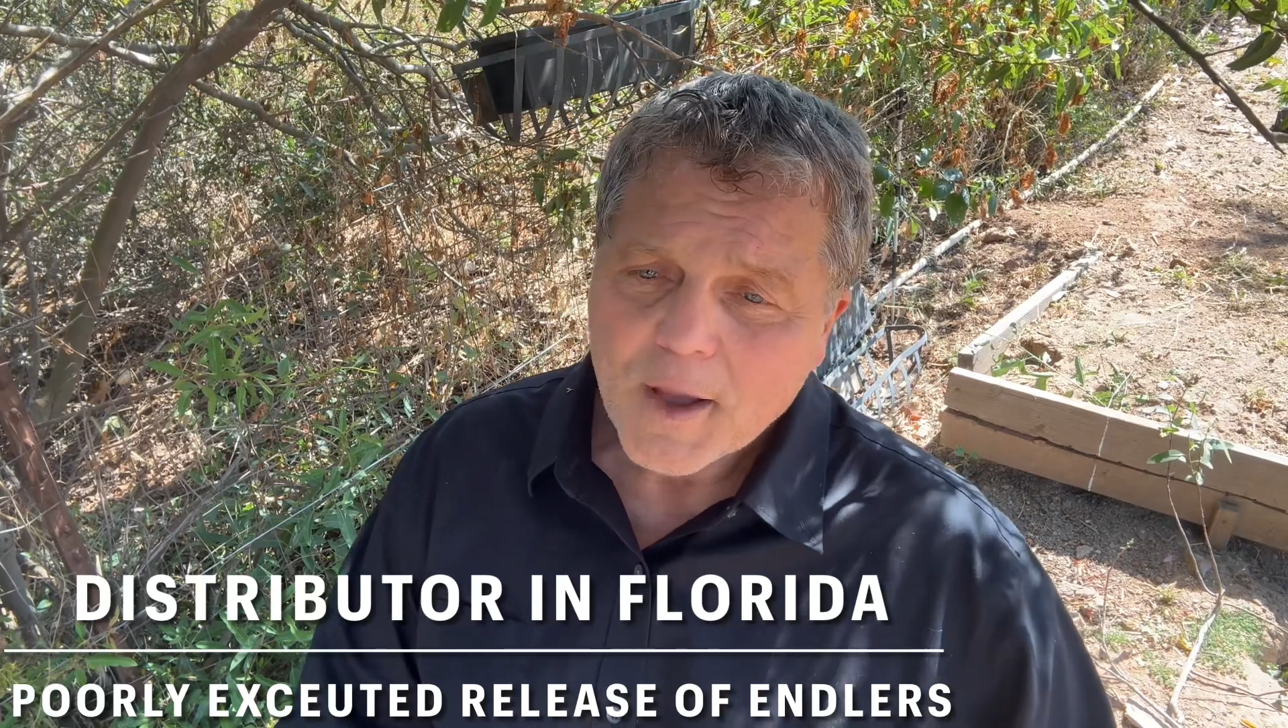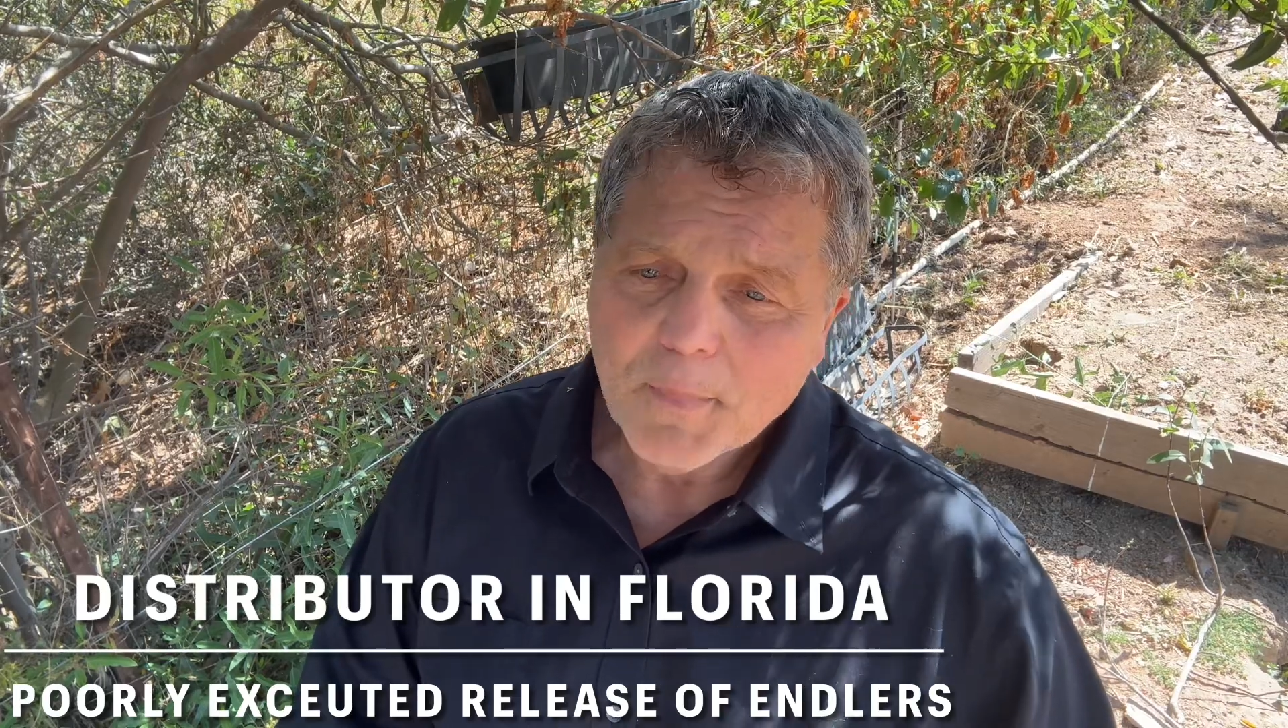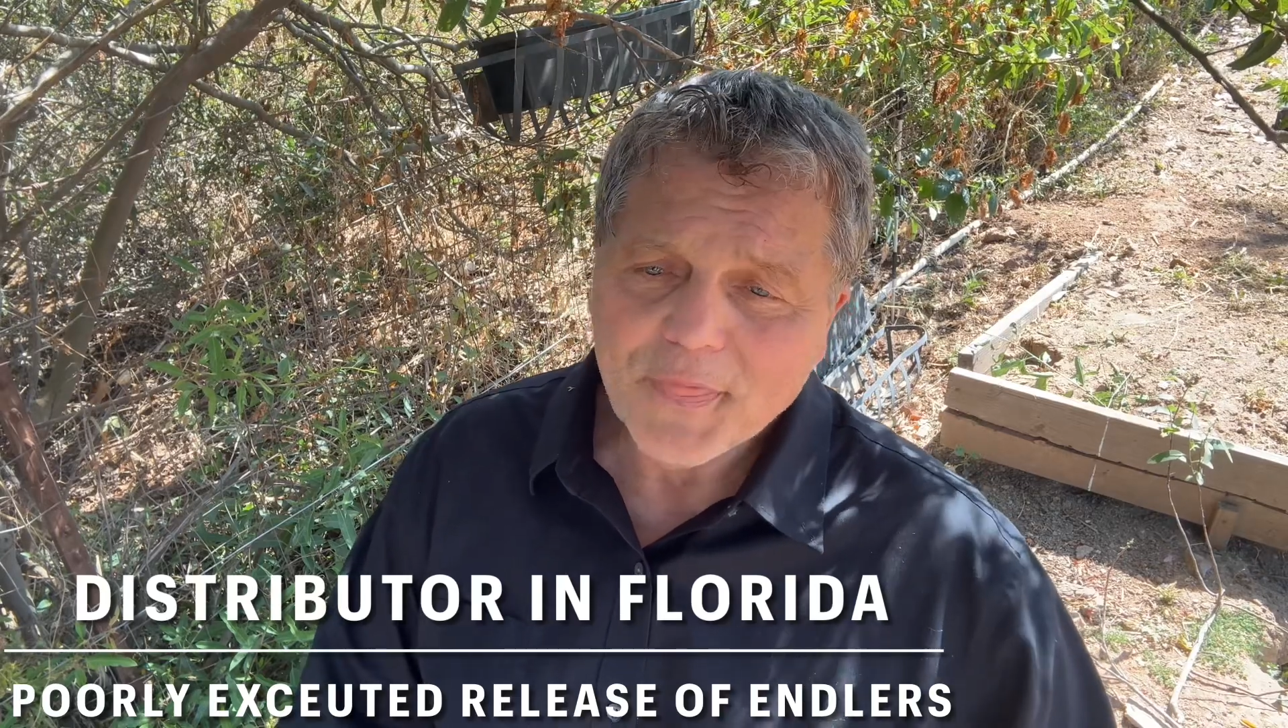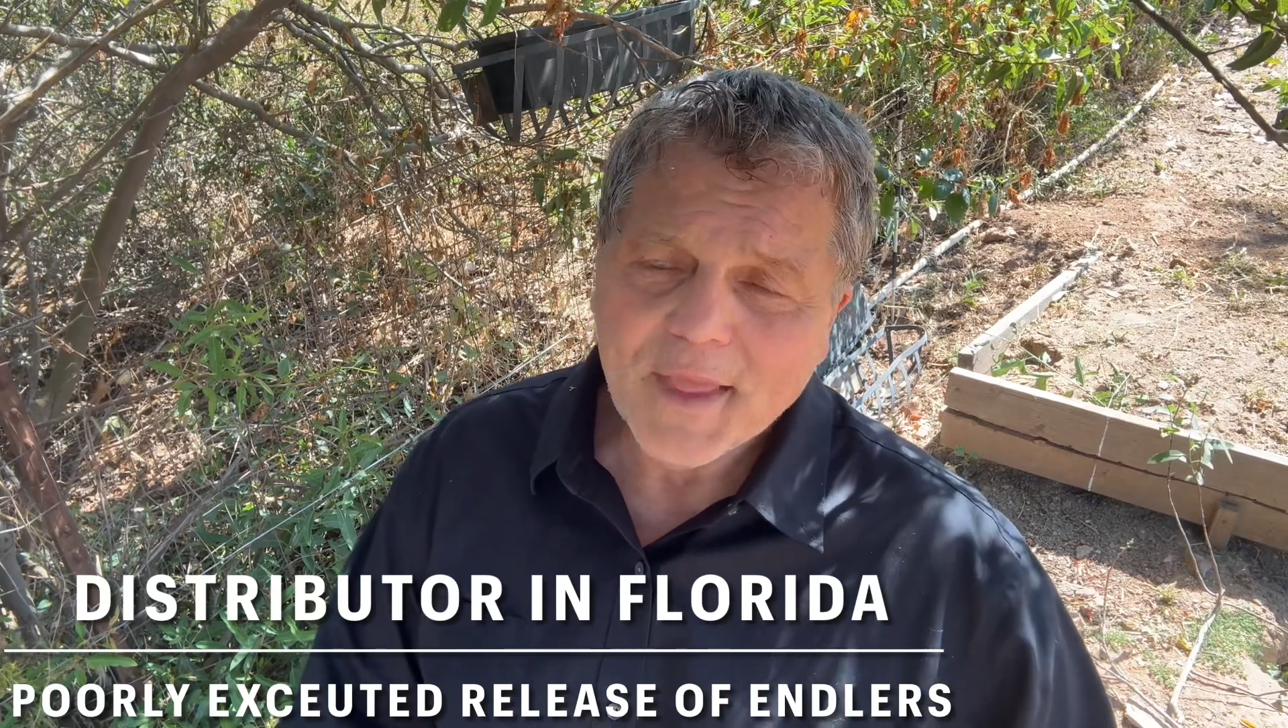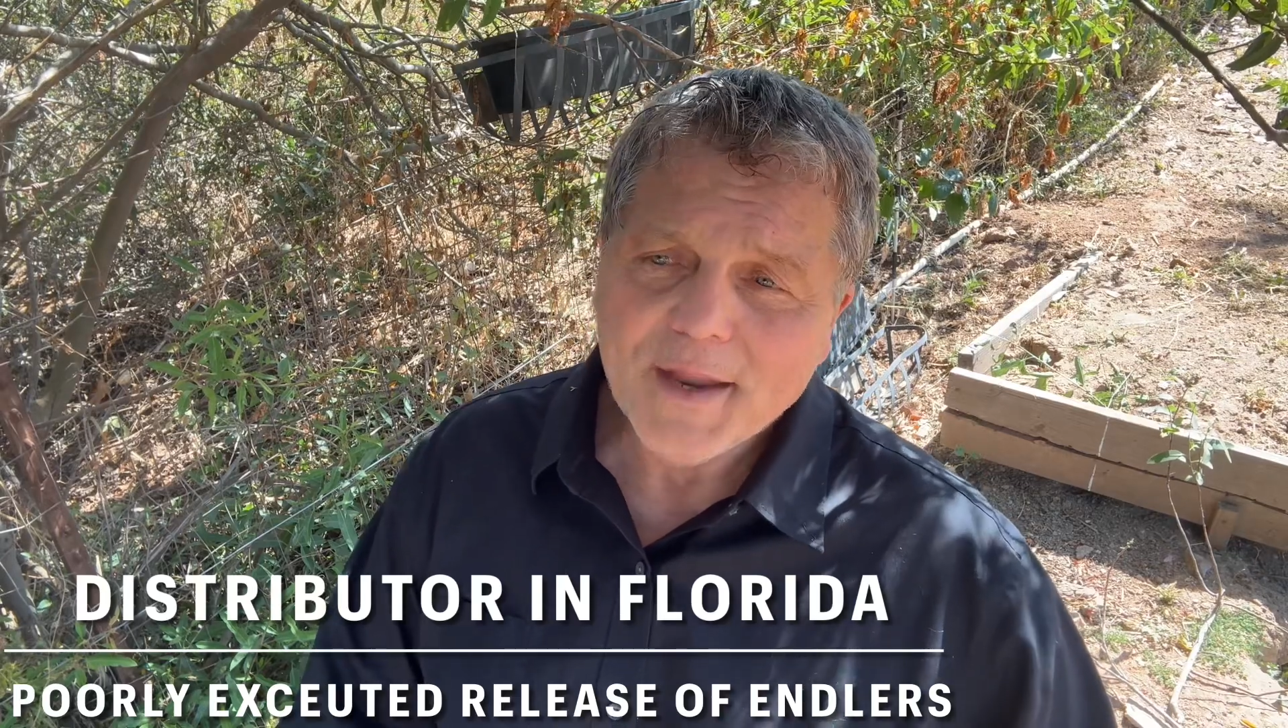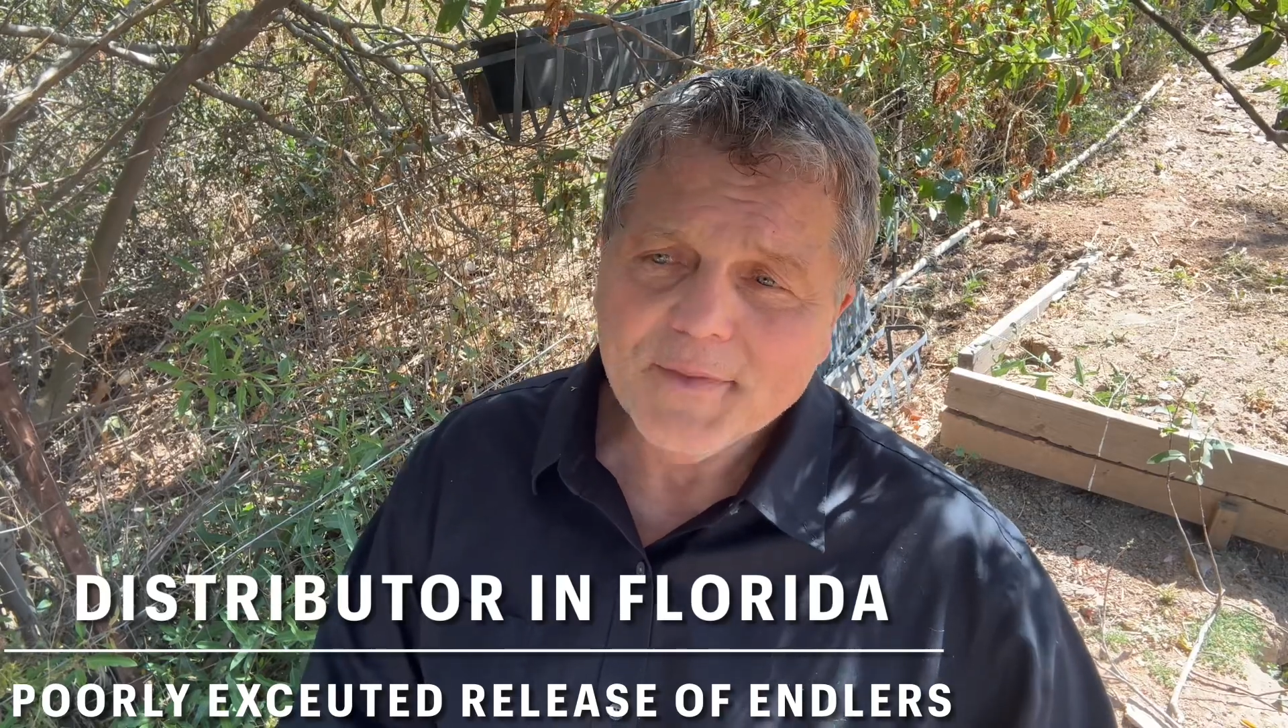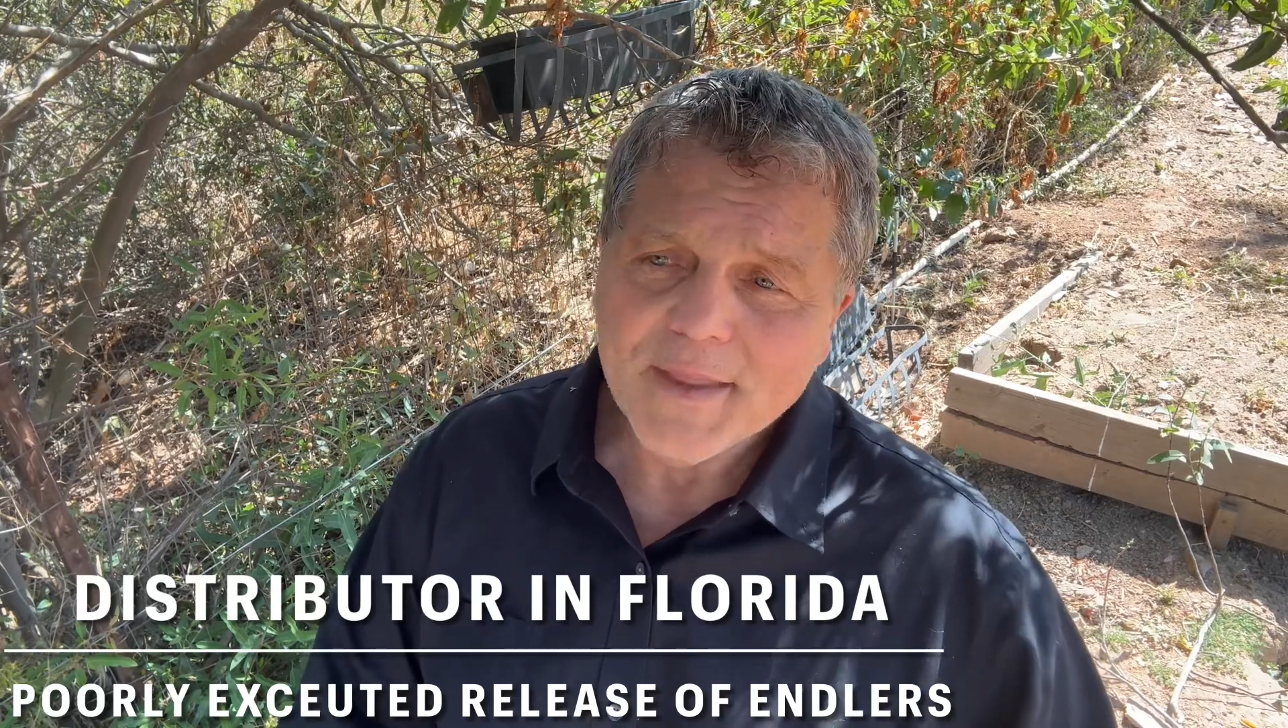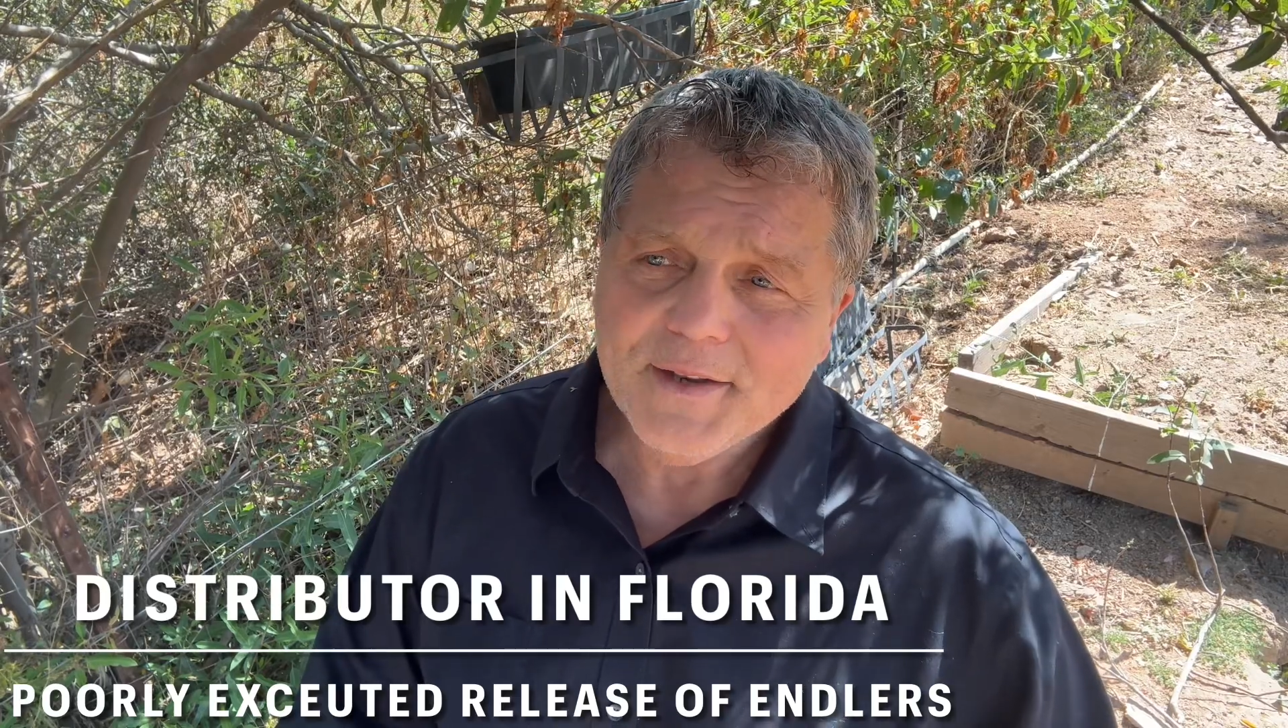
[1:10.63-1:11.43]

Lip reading: But they